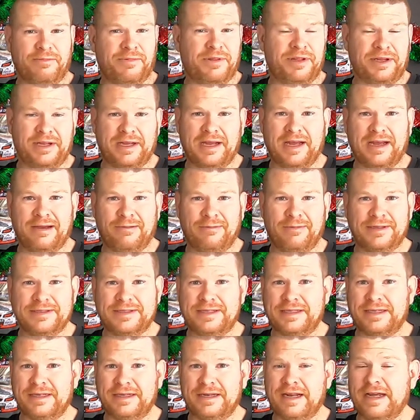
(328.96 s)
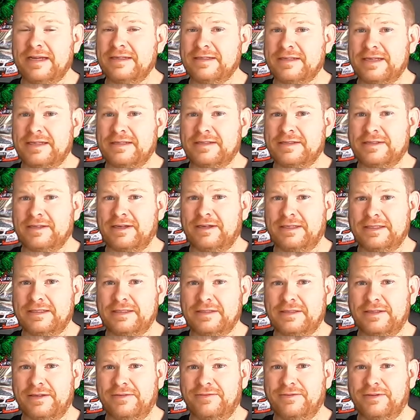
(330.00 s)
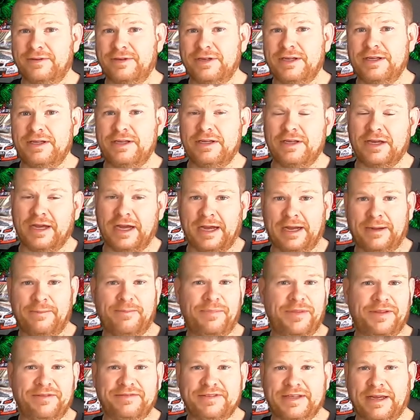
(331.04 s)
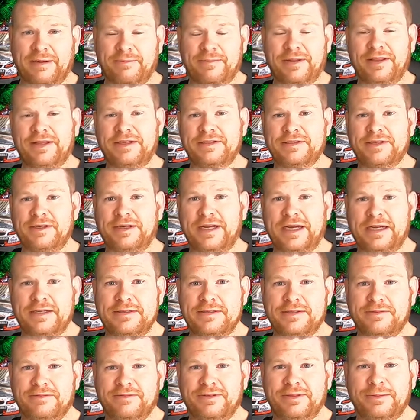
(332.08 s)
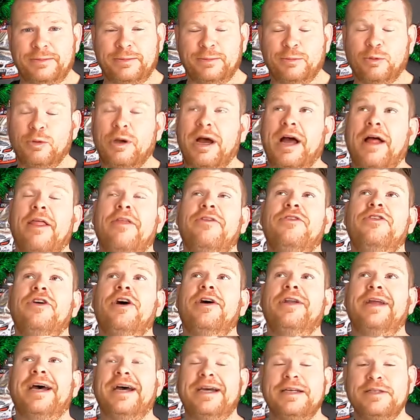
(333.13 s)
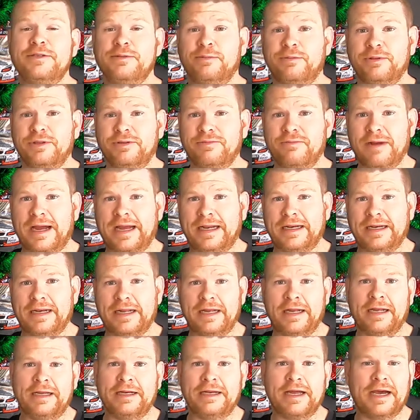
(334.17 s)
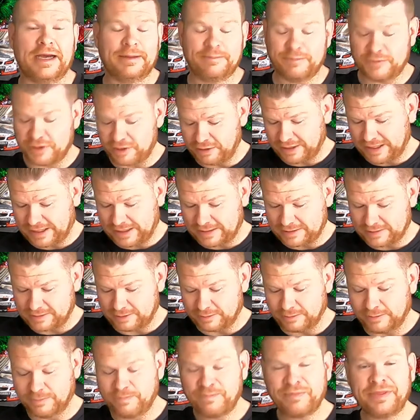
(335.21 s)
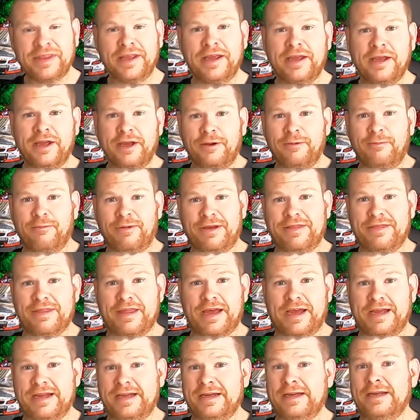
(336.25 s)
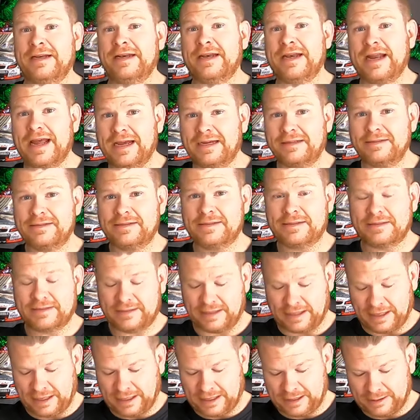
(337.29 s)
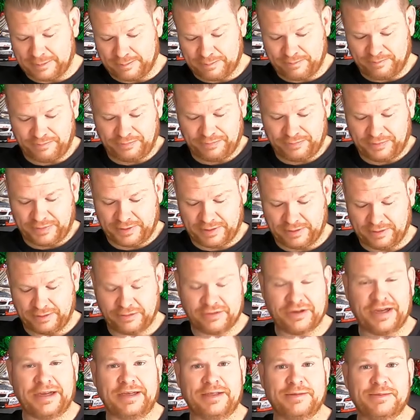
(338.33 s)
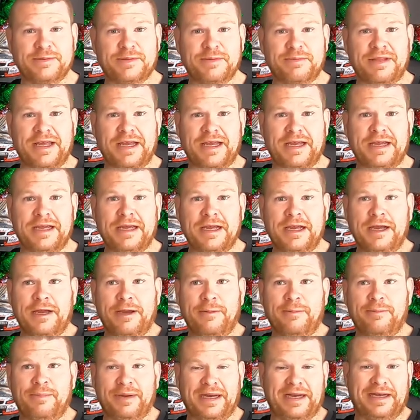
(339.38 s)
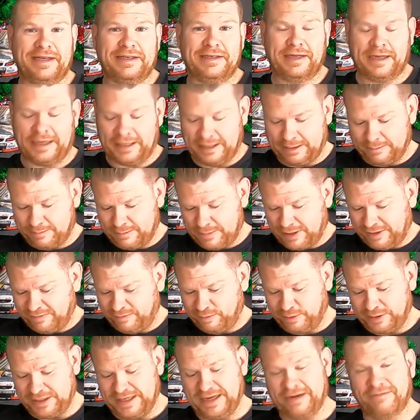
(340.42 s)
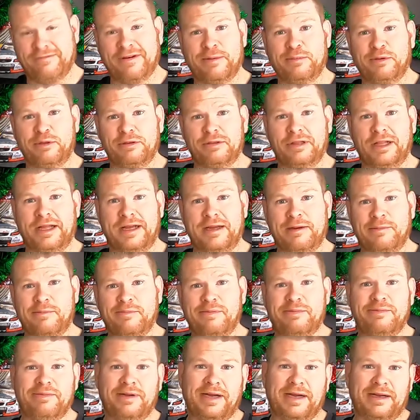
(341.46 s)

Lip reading: The car was in an SS Signs livery, the same one that Todd Hazelwood ran in Newcastle when they announced Jacobson there. But I've put down Rabble Club.